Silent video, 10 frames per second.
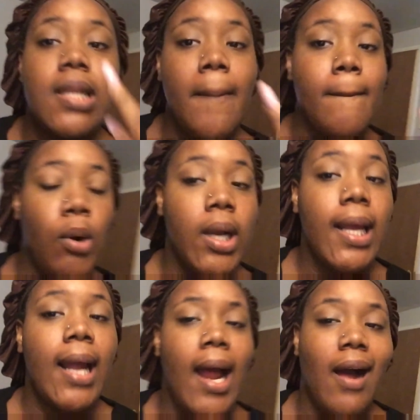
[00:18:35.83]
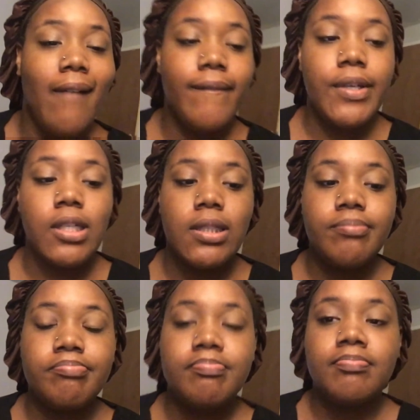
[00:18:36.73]
the morning after,
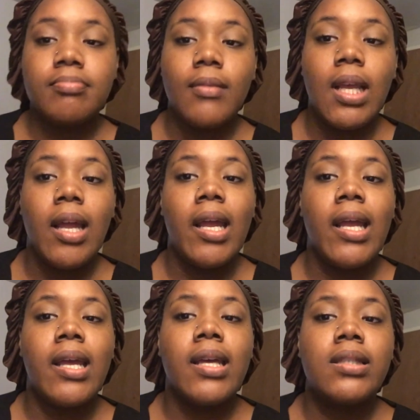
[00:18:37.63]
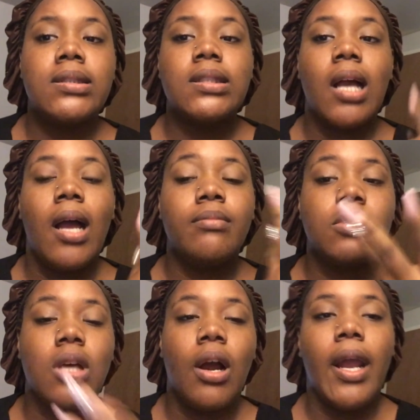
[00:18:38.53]
and I'm
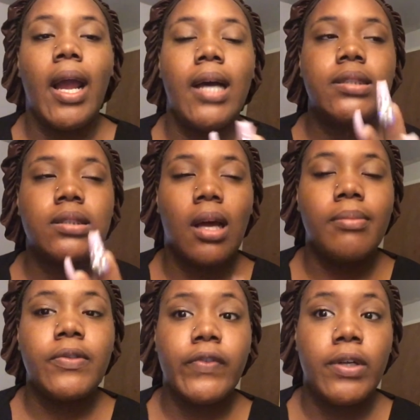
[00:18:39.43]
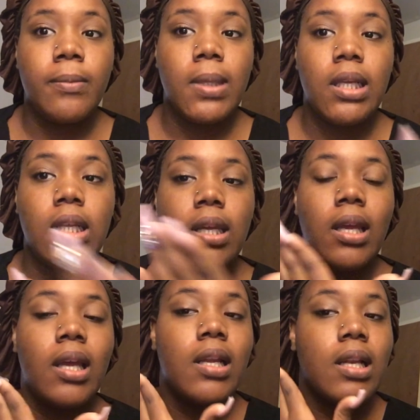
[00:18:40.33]
sorry I stopped filming
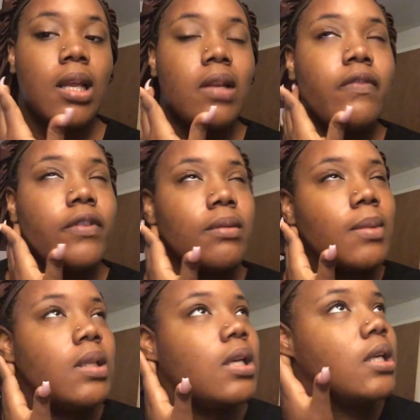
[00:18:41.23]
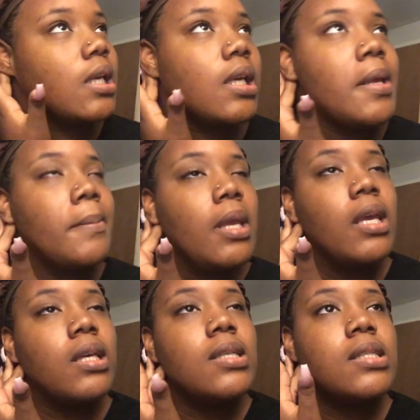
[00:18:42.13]
and didn't film again
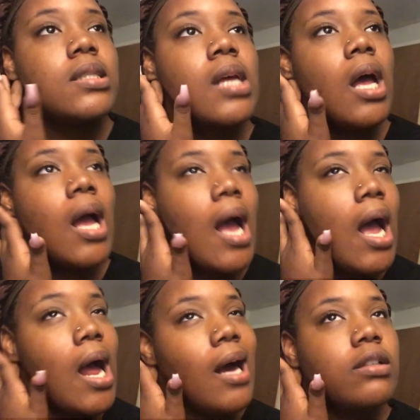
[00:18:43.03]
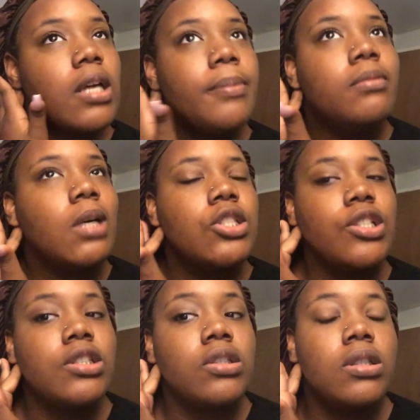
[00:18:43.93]
because after I put my
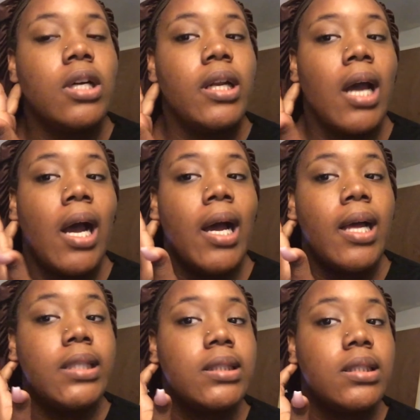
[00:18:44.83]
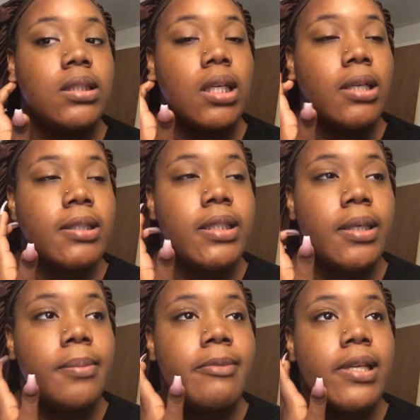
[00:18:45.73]
dress on, I had to hurry
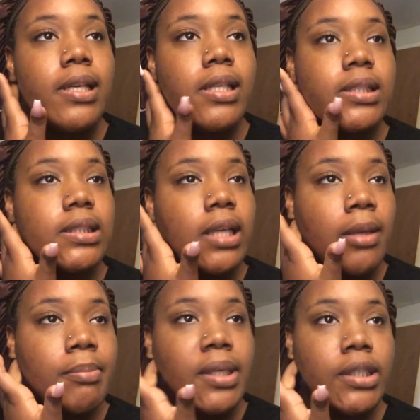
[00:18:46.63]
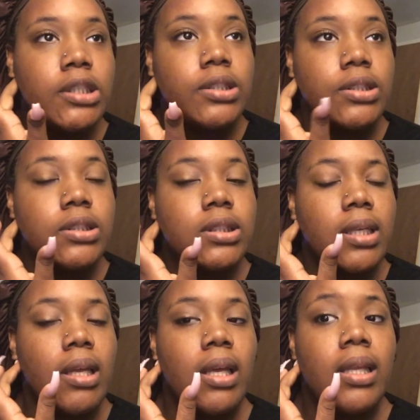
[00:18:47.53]
up and take pictures
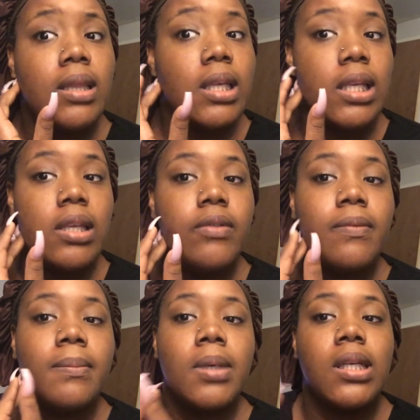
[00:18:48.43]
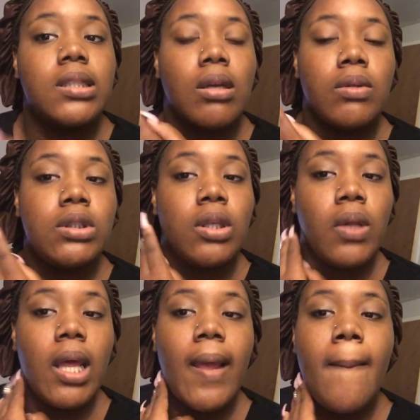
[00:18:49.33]
and leave because I was so
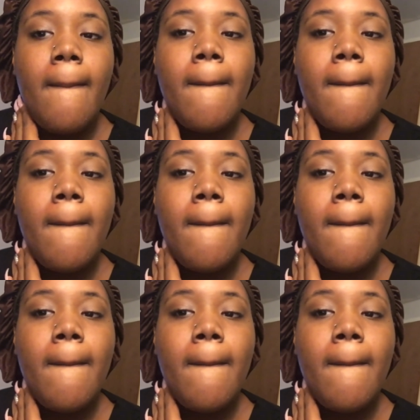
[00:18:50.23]
late.